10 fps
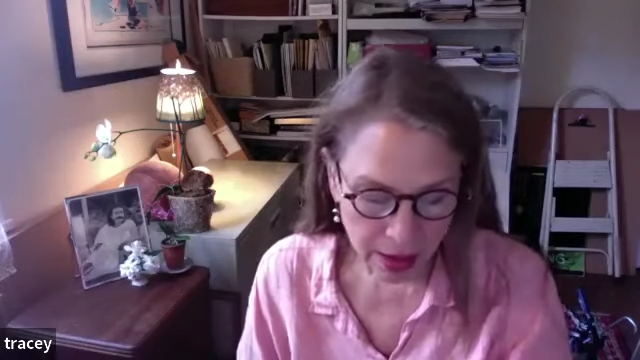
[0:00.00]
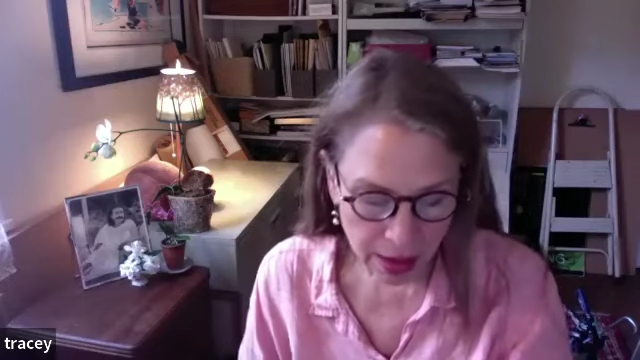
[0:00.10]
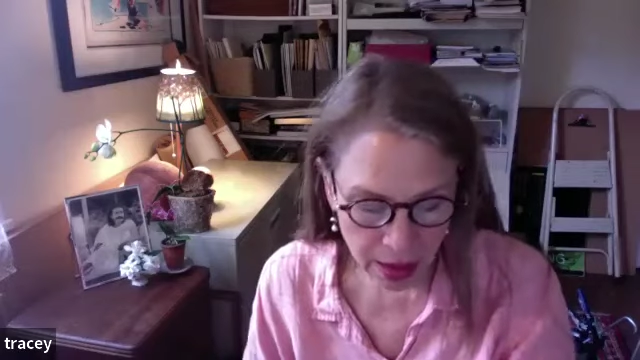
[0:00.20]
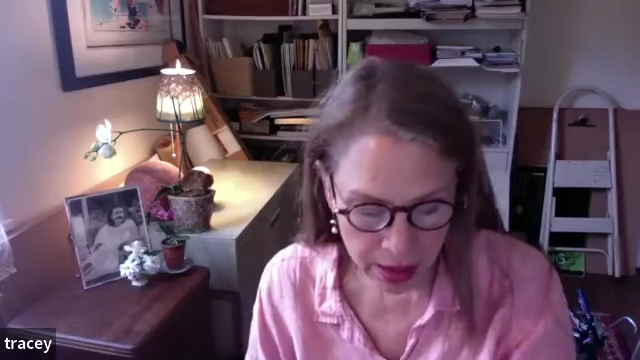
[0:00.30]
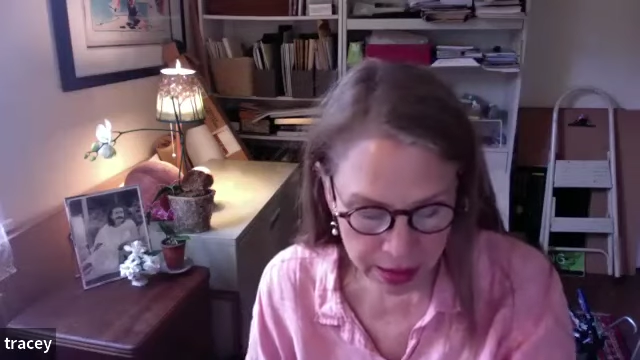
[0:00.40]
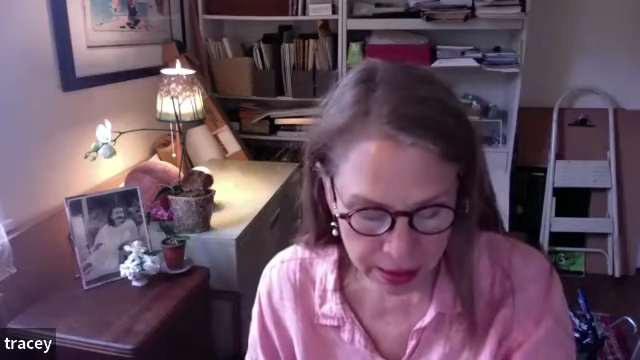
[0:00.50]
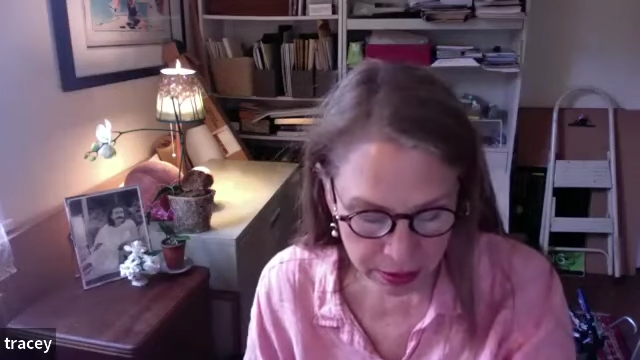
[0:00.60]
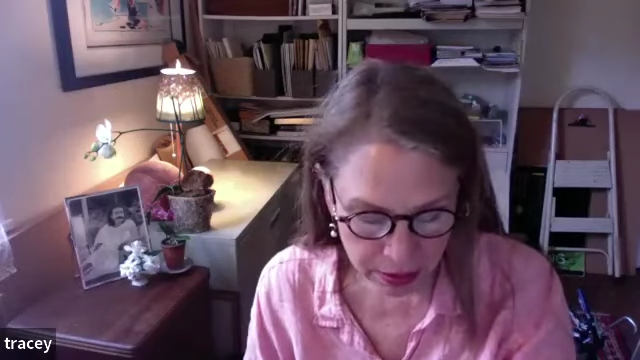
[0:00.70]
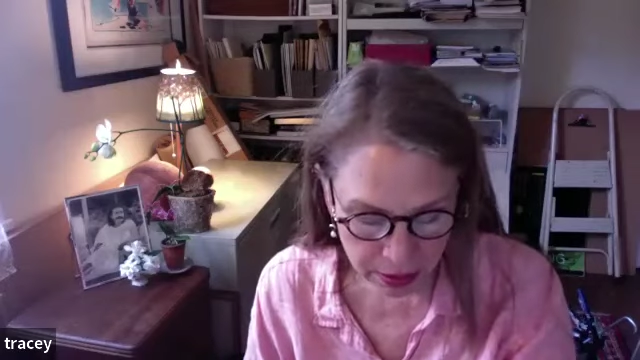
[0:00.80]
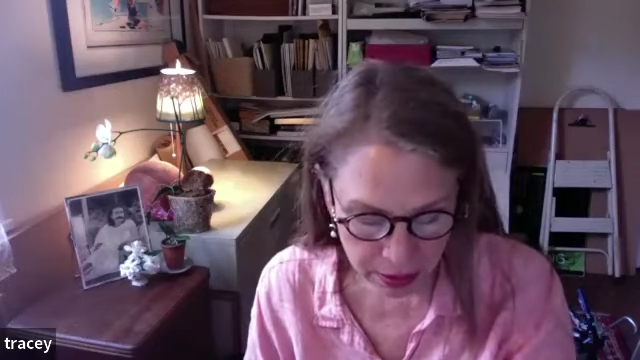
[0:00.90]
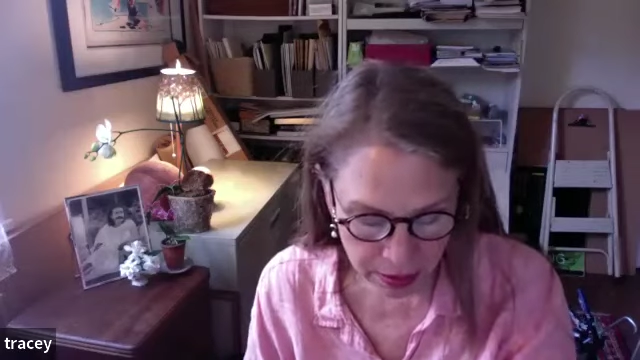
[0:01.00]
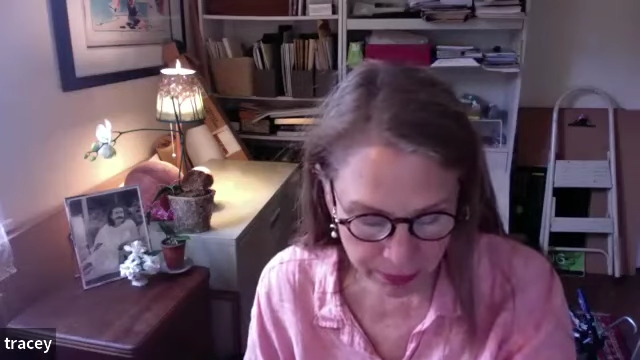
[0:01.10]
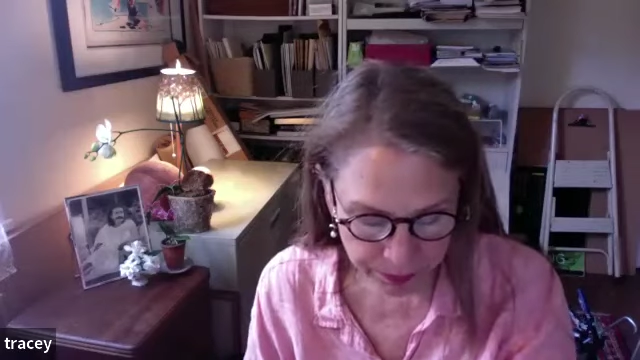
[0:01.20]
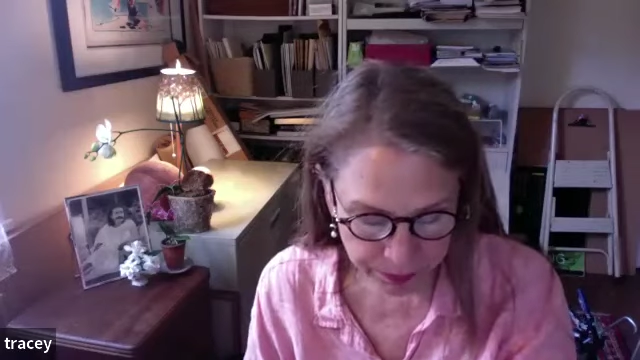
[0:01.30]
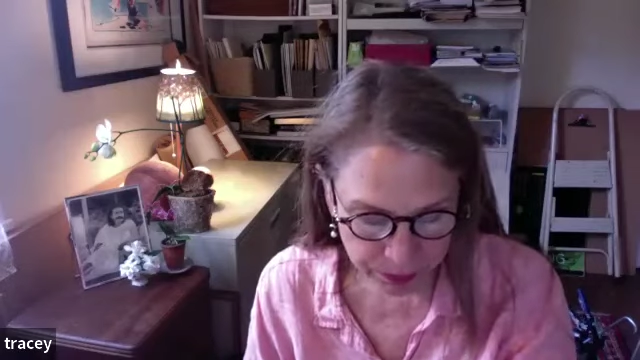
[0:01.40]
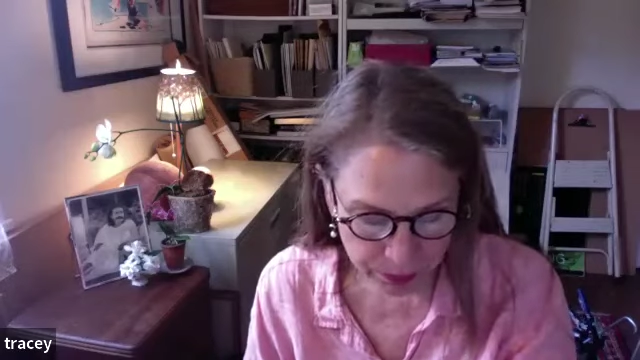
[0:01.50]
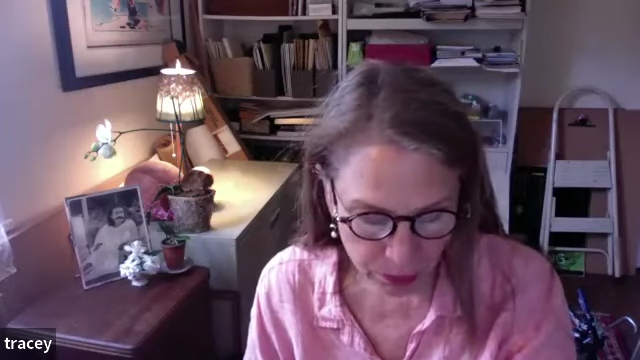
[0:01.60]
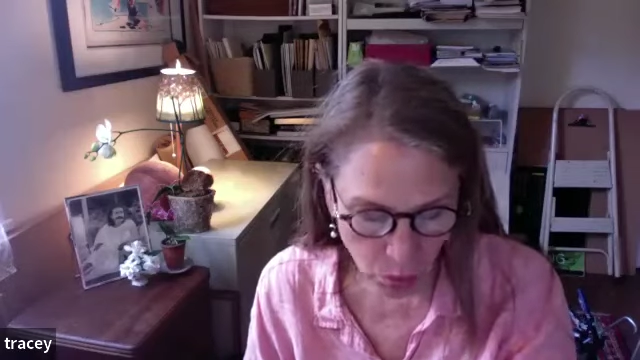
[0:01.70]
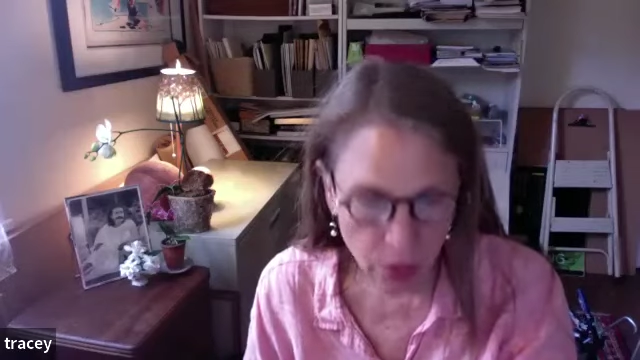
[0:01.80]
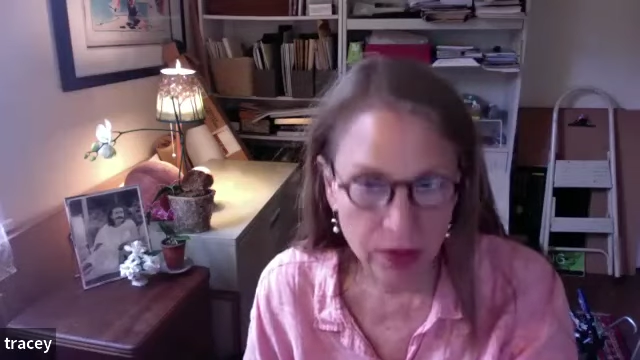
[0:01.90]
I
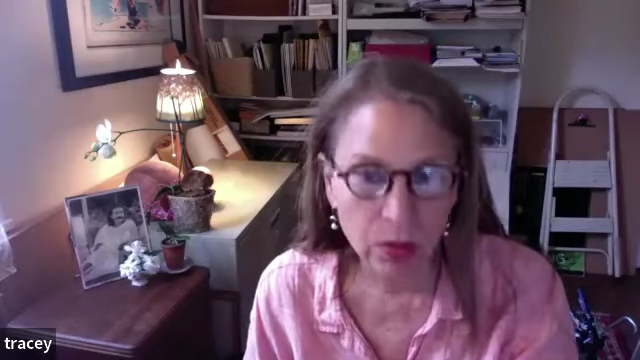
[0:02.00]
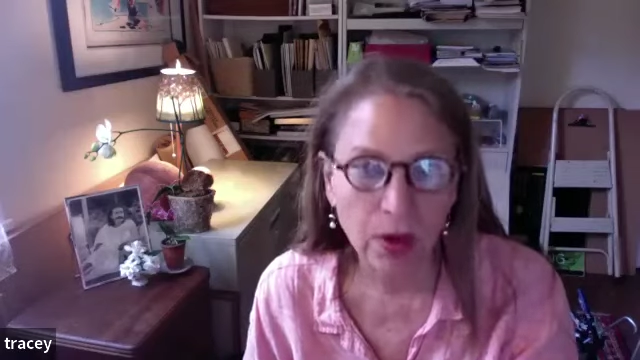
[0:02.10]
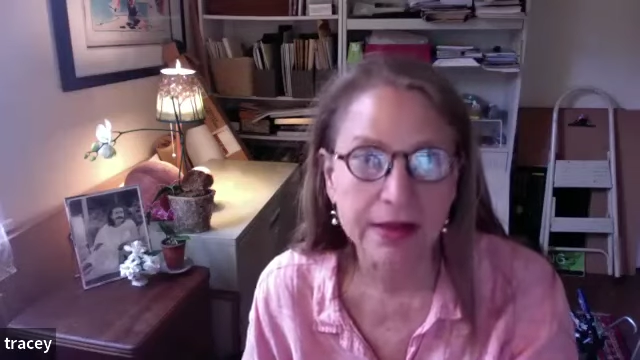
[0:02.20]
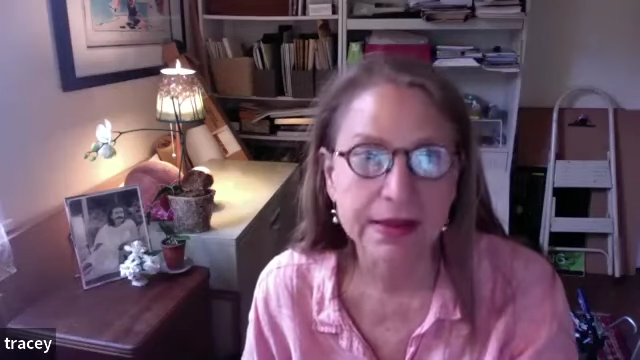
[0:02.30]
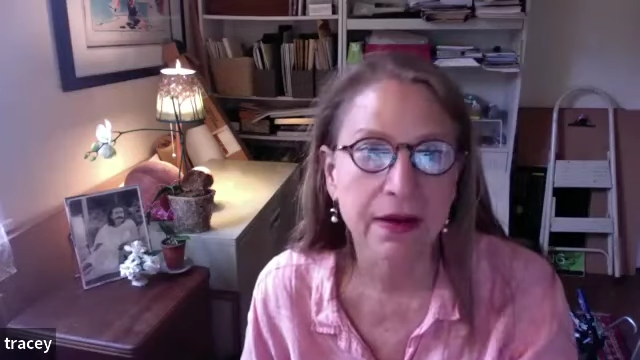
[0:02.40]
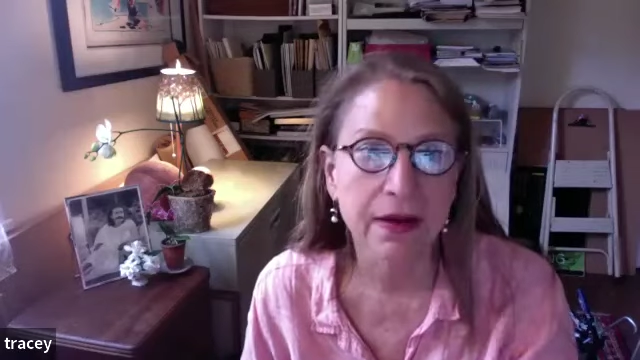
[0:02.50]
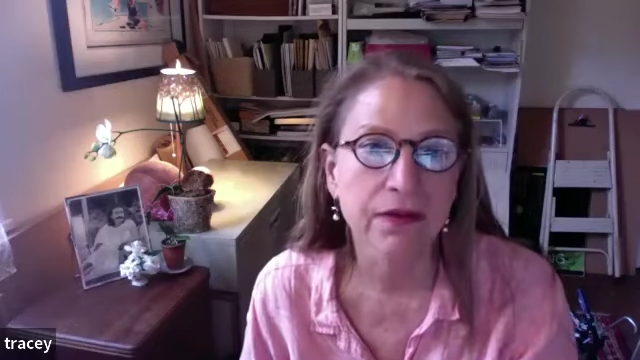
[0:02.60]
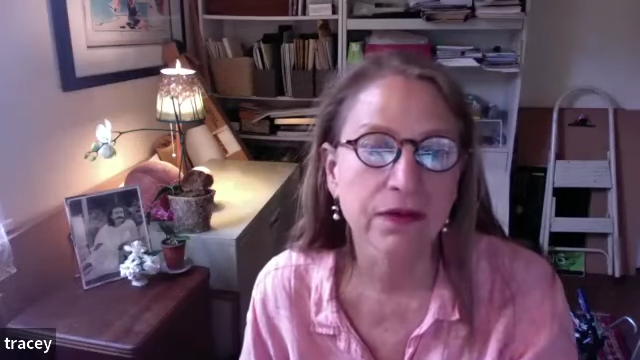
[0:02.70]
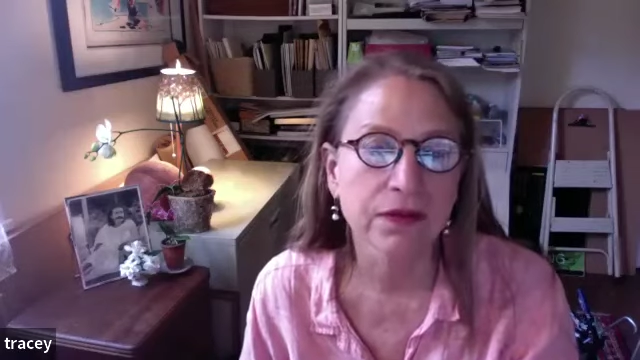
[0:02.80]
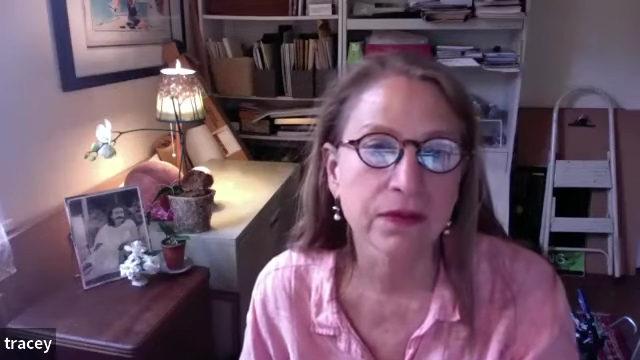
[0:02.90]
more than once have